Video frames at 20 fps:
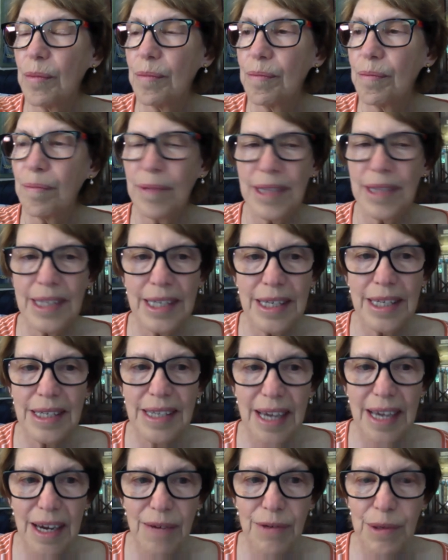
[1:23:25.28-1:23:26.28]
Please,
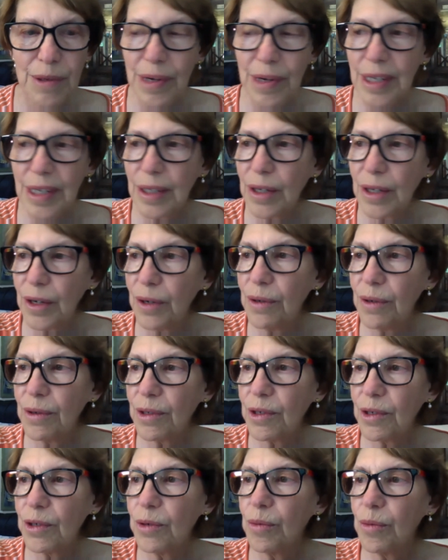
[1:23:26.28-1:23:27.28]
everyone, go
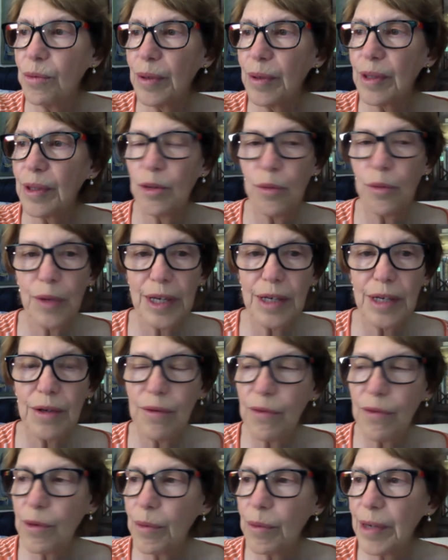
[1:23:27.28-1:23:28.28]
to the
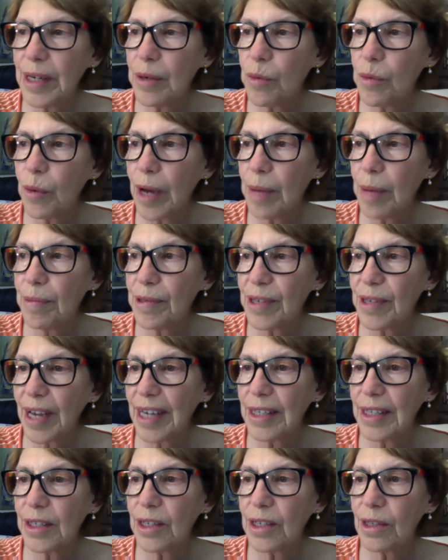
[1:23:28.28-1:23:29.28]
Wind for Wind
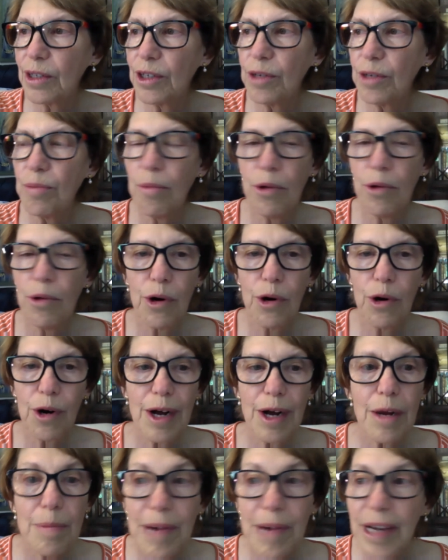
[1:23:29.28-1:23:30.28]
website to learn more
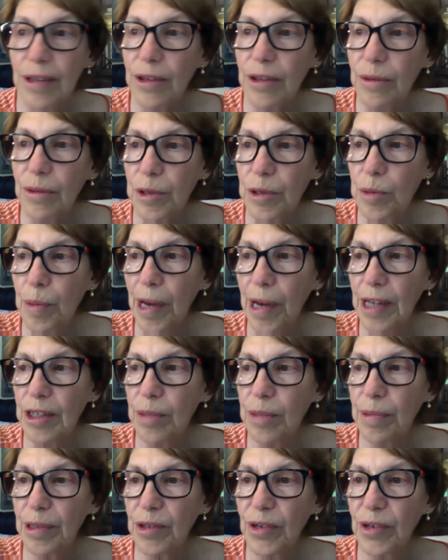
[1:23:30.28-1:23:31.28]
about the
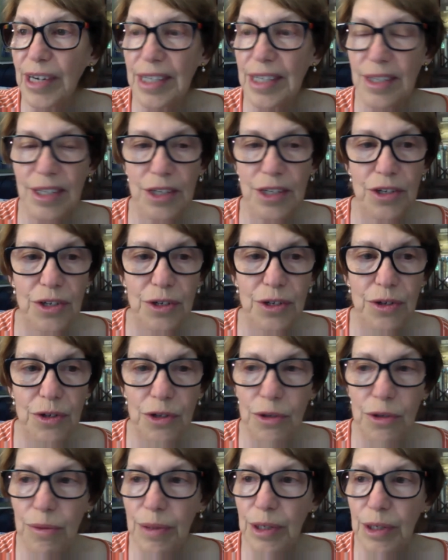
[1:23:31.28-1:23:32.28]
responsible transition
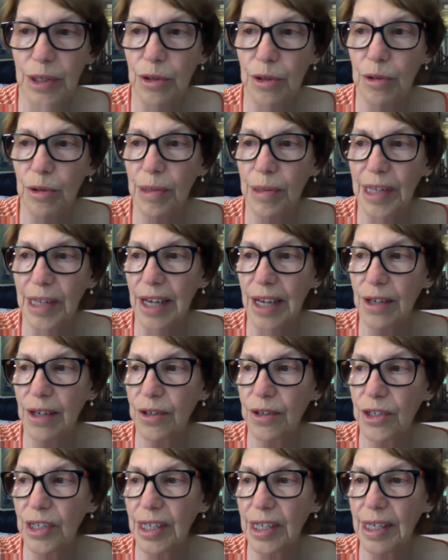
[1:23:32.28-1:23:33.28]
to renewable
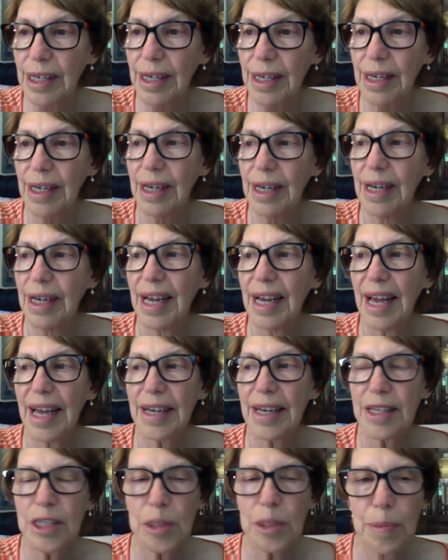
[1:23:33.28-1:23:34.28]
energy,
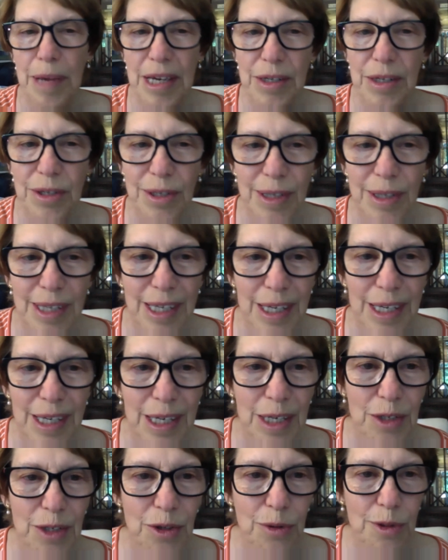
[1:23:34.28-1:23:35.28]
and
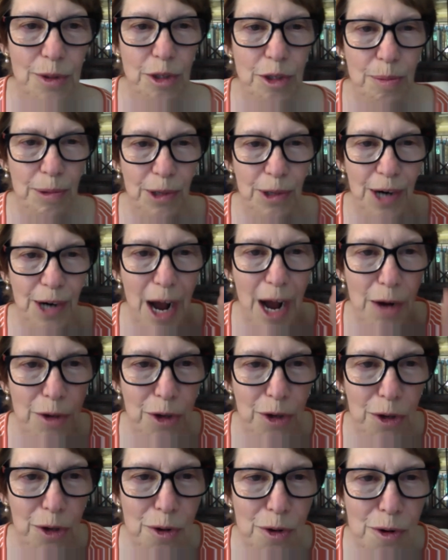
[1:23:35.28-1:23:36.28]
especially to explore how
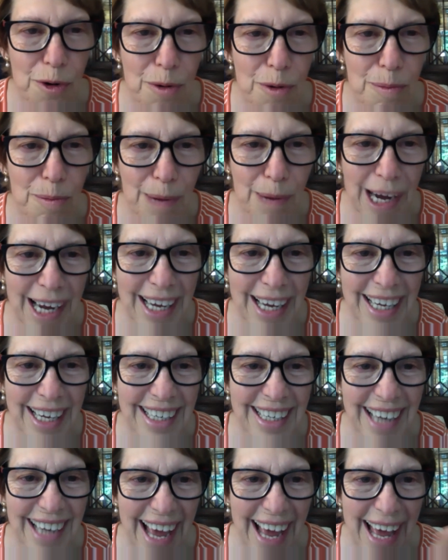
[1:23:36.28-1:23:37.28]
you
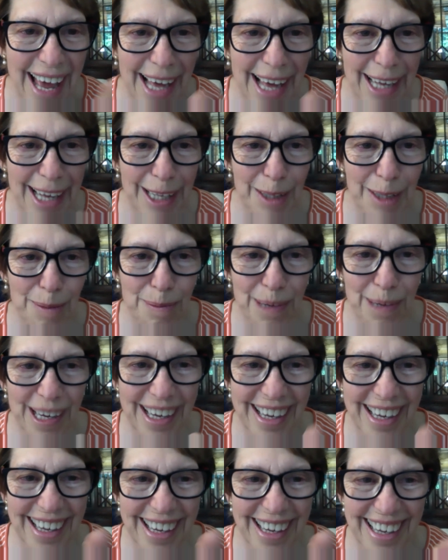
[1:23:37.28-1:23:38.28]
might help
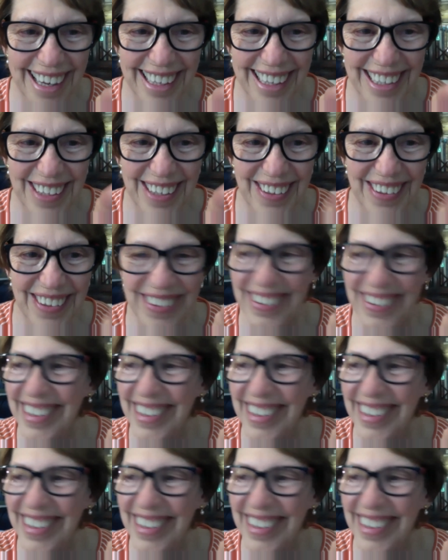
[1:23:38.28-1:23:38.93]
you.